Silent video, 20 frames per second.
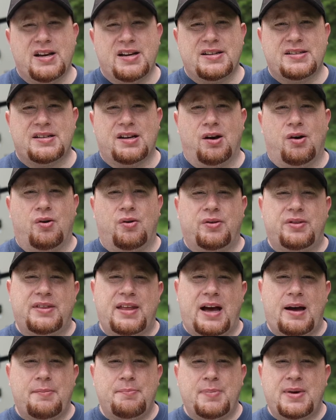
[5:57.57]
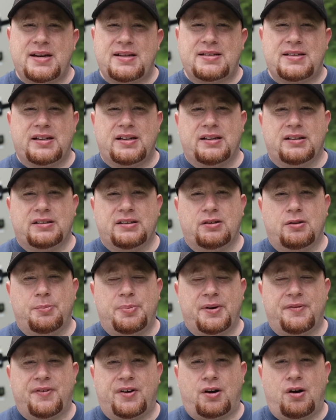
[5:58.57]
So that makes it a little
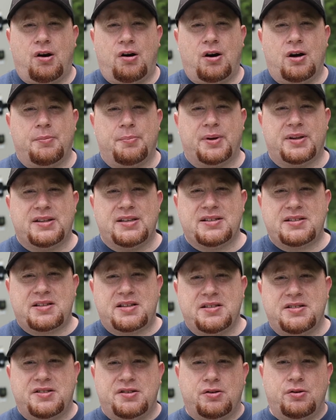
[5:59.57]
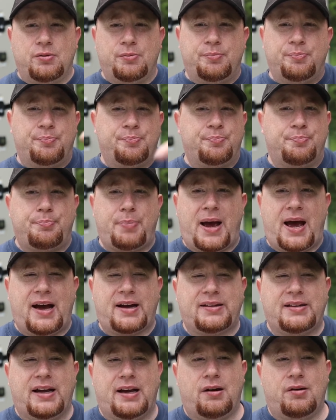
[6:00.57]
bit of a con, but this Coozoom
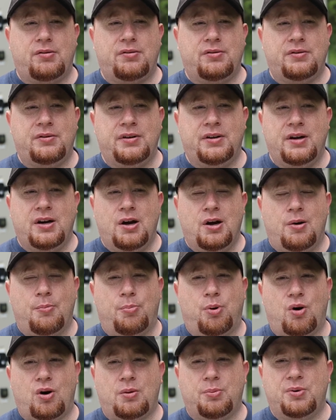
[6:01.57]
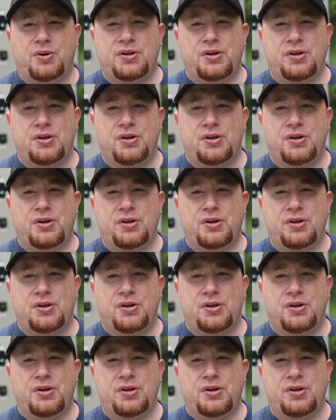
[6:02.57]
packed down portable